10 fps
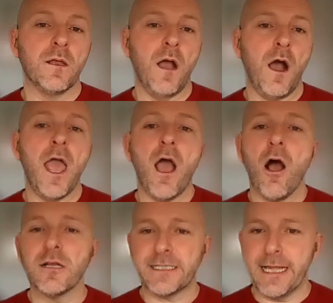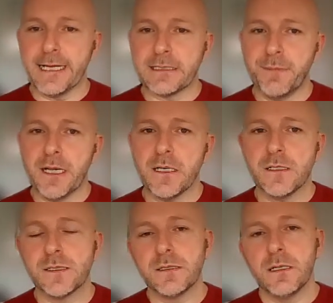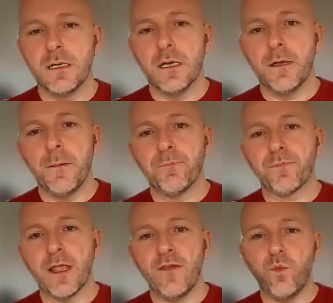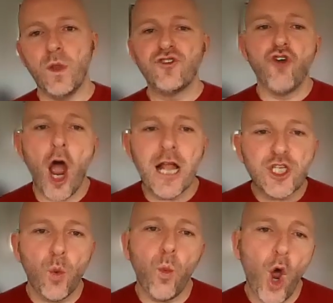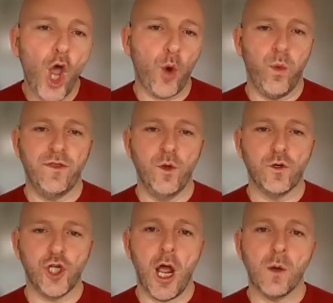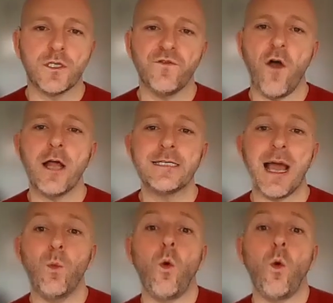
I ask this because if we try to work with your child to find out